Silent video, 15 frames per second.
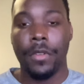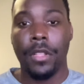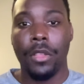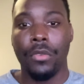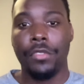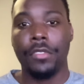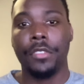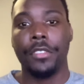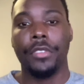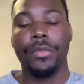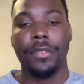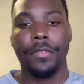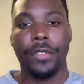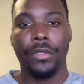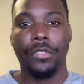closer to
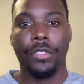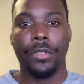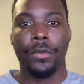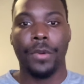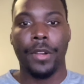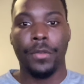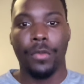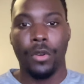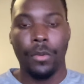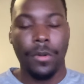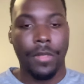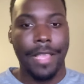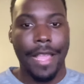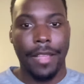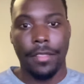a future where
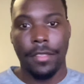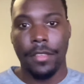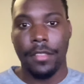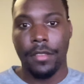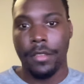robotaxis